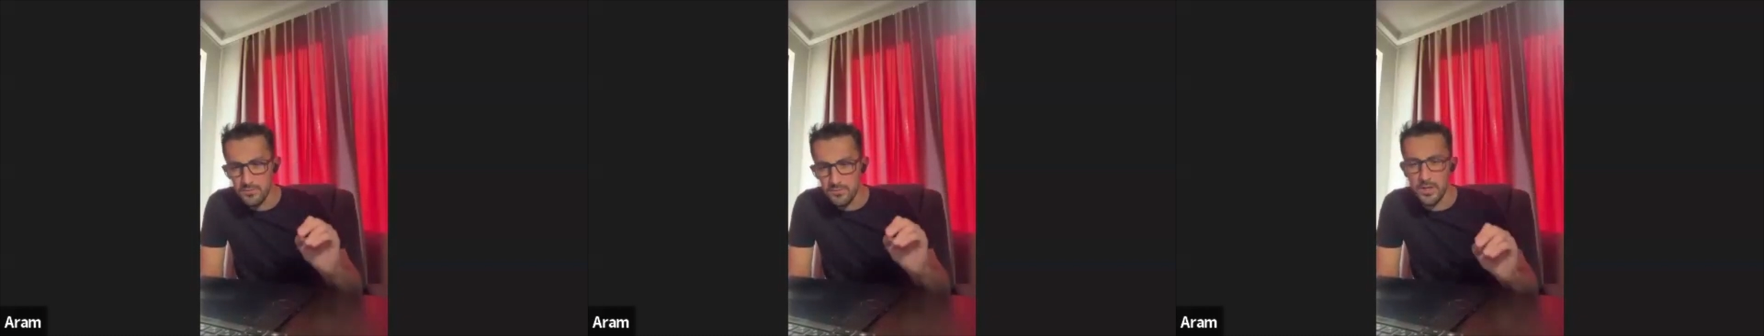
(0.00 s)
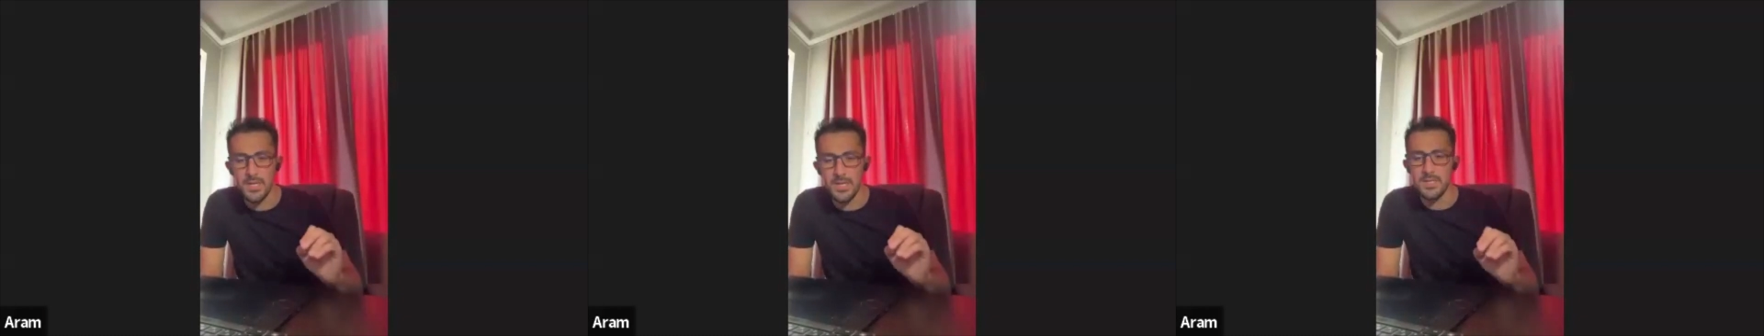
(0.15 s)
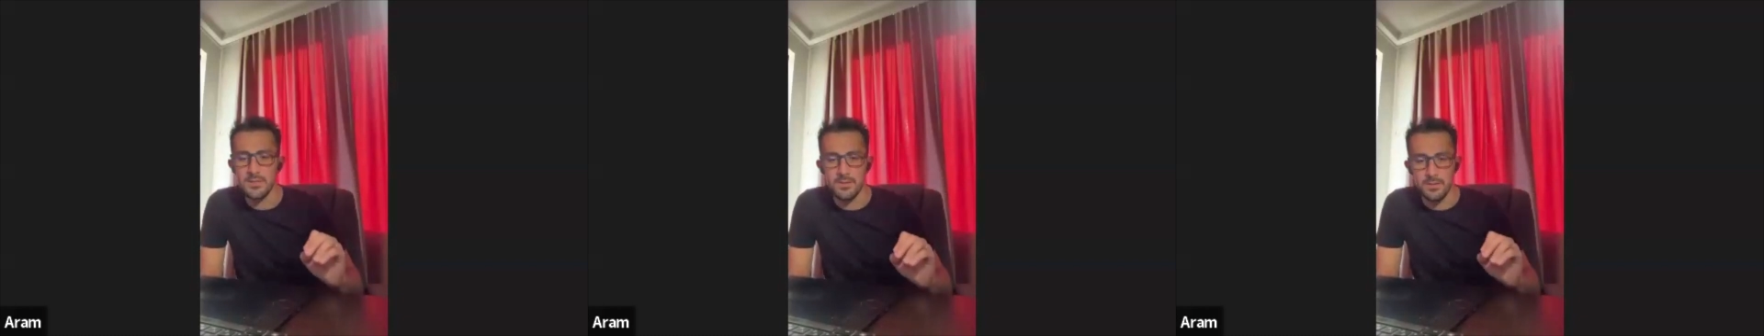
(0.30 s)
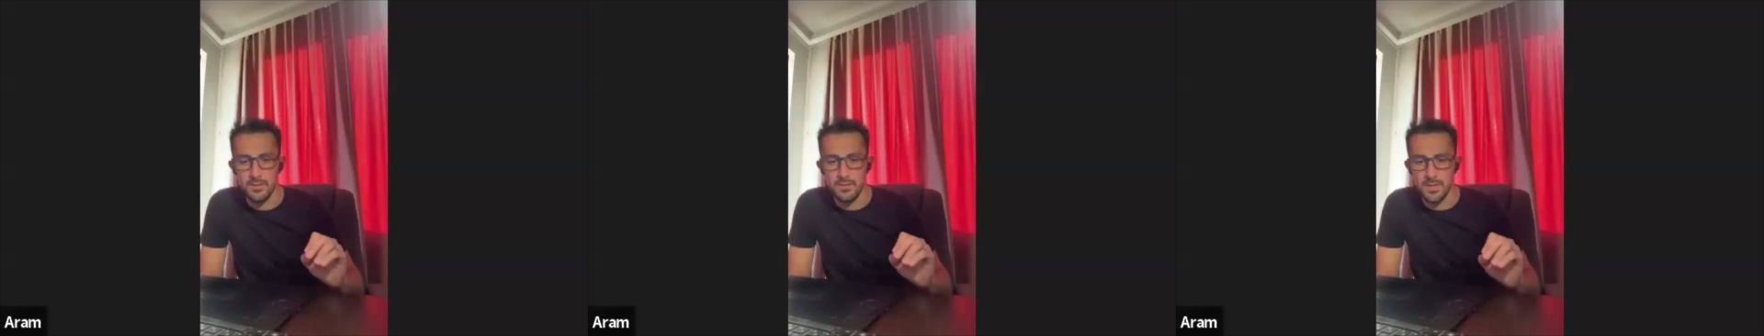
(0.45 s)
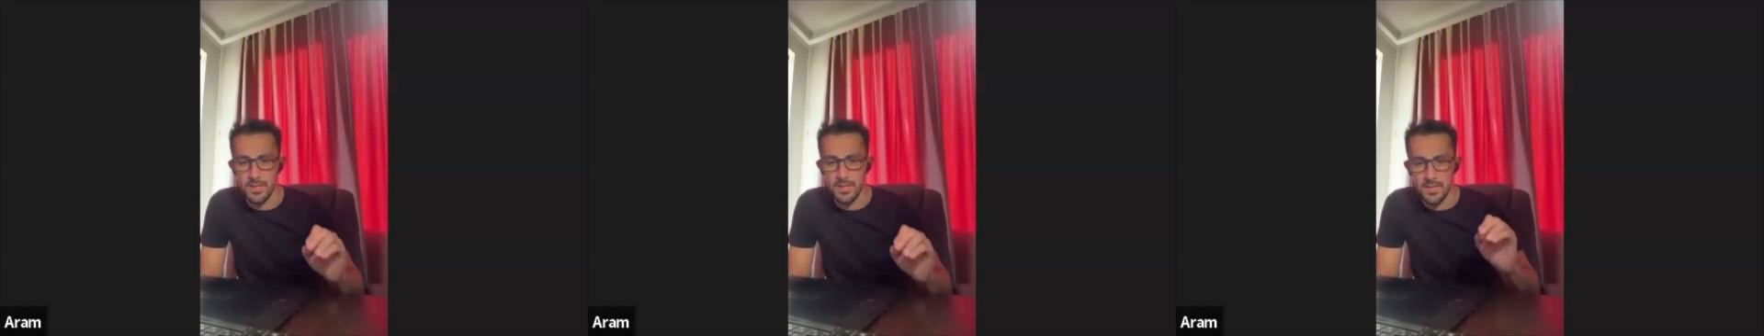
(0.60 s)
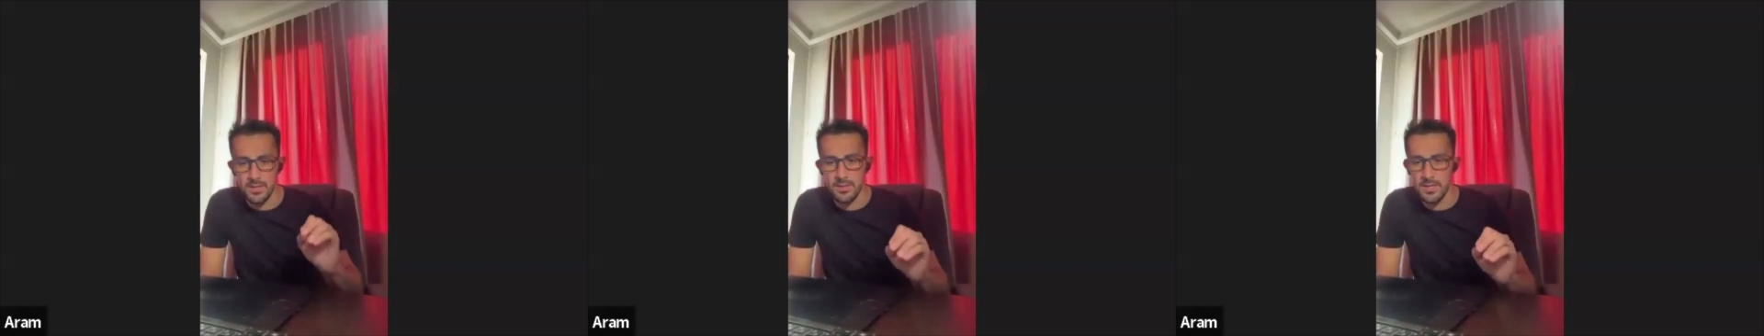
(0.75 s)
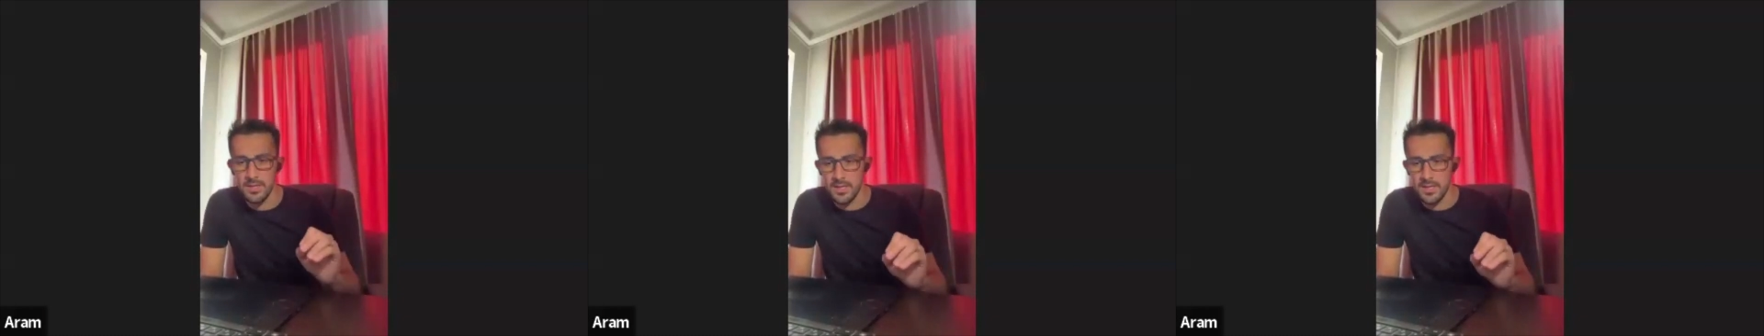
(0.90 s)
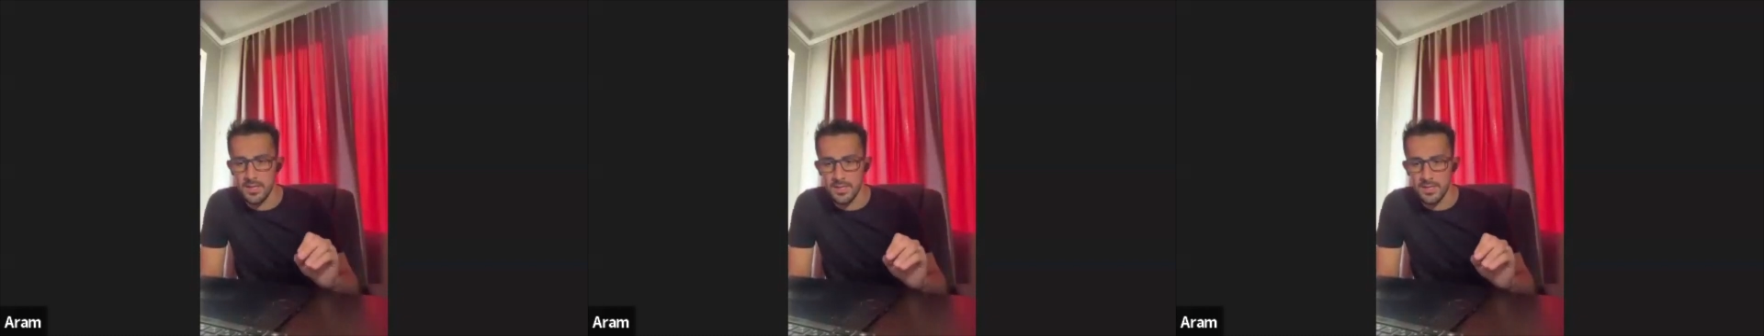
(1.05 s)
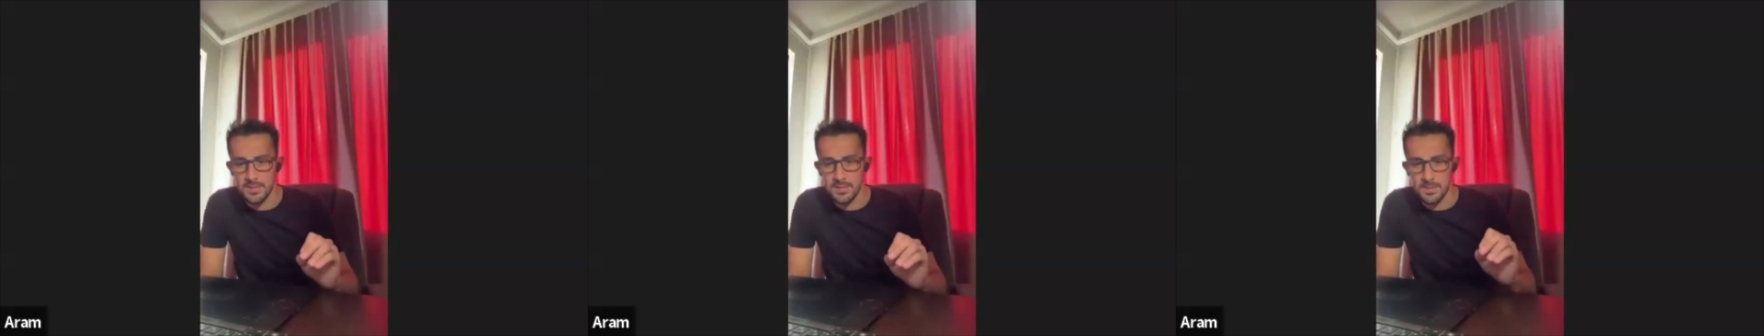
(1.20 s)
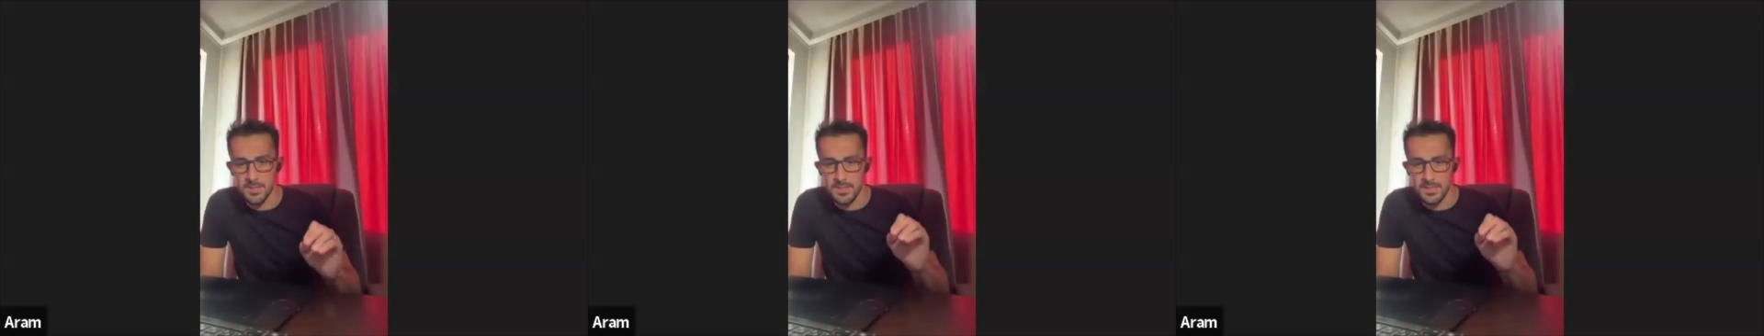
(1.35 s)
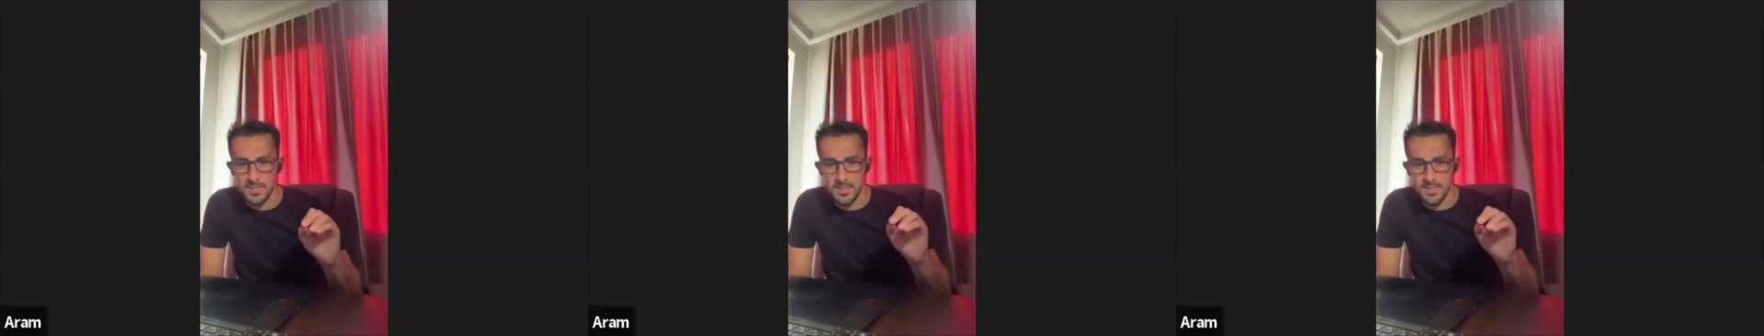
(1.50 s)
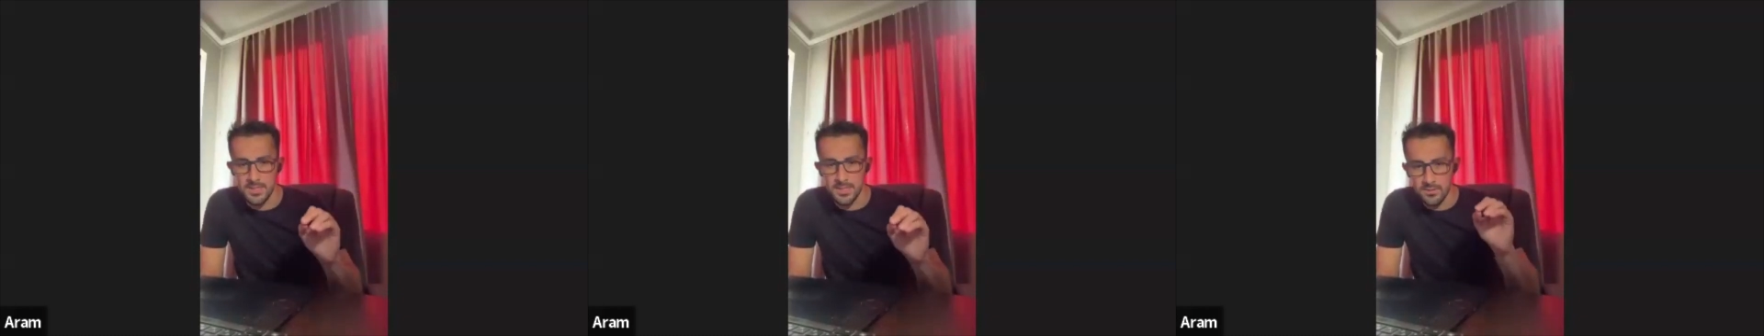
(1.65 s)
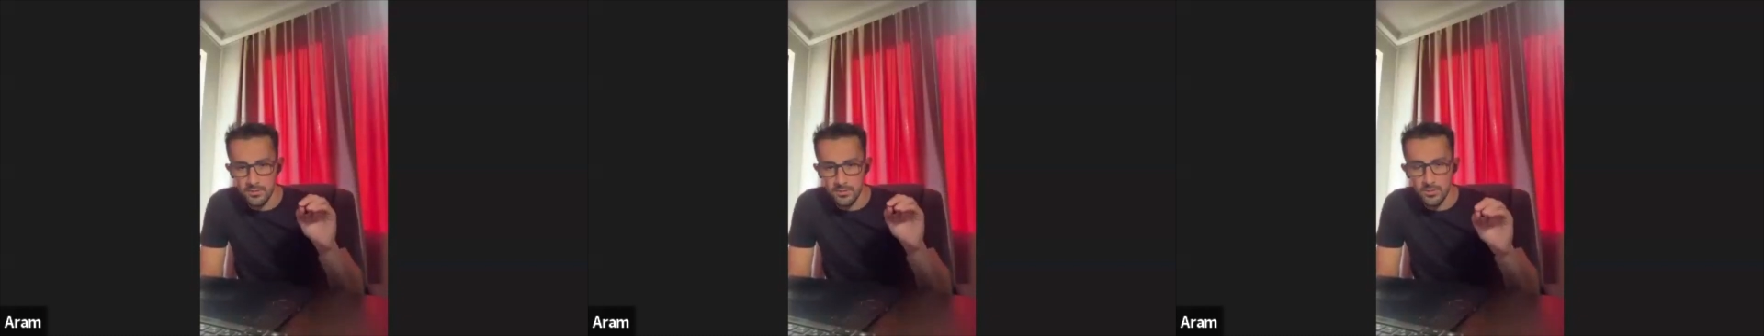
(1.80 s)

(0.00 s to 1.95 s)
vital thing in that aspect is that